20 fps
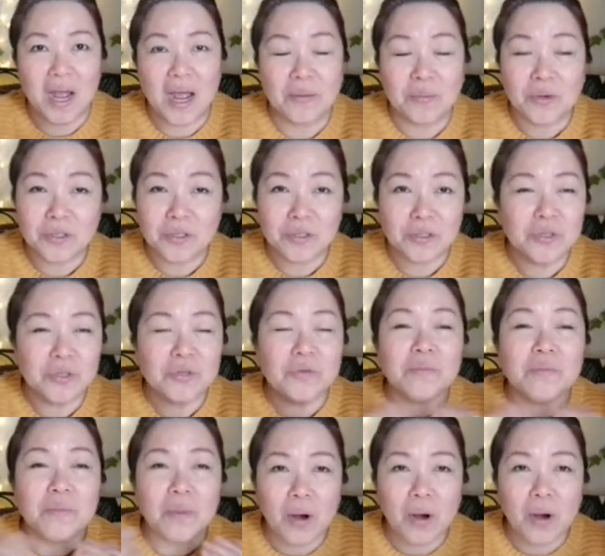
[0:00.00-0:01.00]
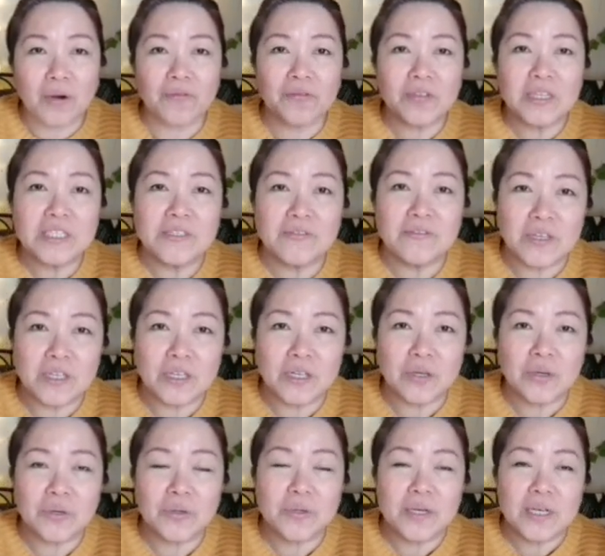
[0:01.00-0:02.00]
I'm going to do more of this
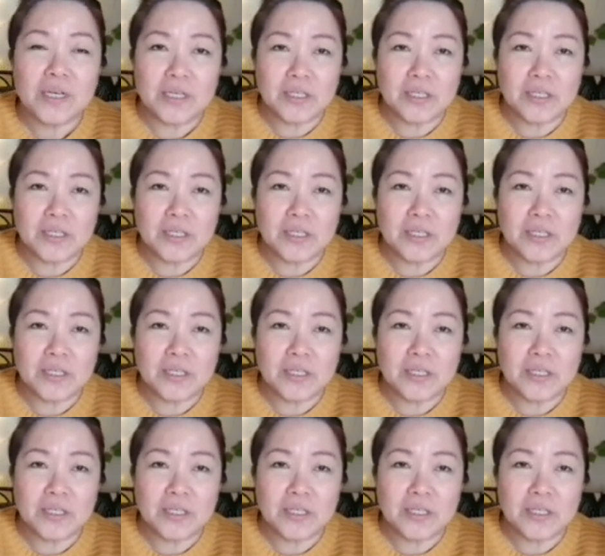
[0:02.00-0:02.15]
video